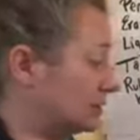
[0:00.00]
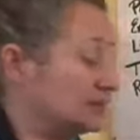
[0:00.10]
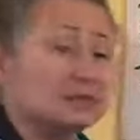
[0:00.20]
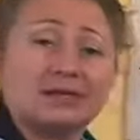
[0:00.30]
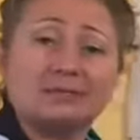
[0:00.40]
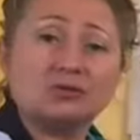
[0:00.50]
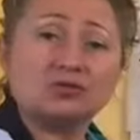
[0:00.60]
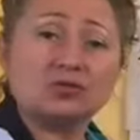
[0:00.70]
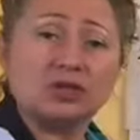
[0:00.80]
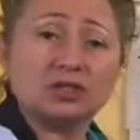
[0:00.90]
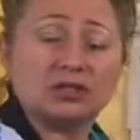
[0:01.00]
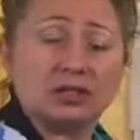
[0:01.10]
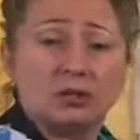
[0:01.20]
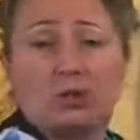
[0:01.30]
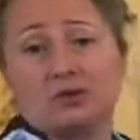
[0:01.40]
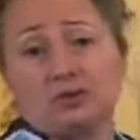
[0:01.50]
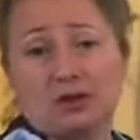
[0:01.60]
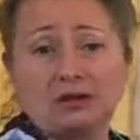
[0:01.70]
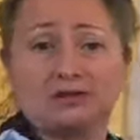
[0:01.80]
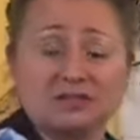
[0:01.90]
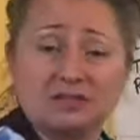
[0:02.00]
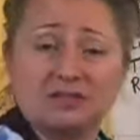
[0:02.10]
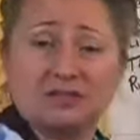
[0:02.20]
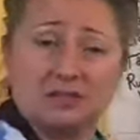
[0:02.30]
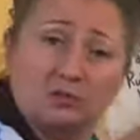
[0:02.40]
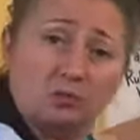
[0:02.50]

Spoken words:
this is a demonstration and I want you kind of to see